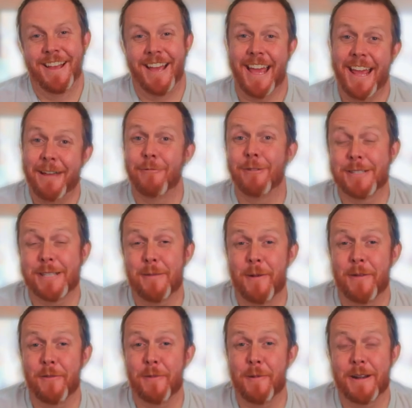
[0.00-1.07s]
Hey, what's up
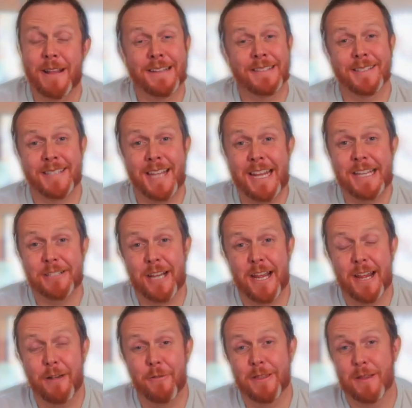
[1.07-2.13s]
everybody? It's
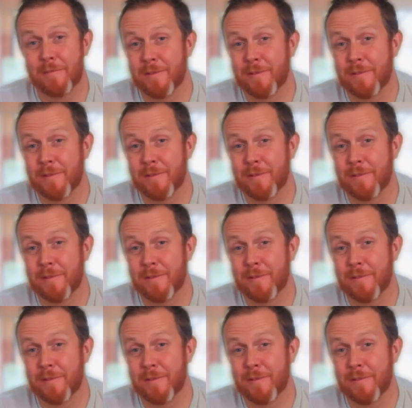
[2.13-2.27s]
TJ with the